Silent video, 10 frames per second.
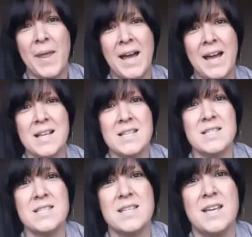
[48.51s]

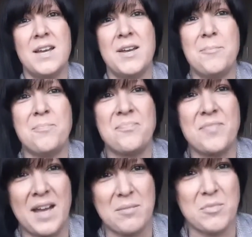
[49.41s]
and um,
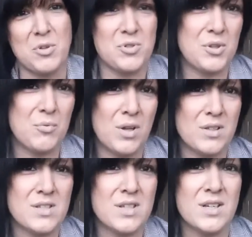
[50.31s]
I'm usually the
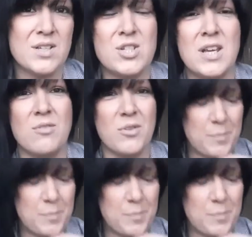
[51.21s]
one to cheer other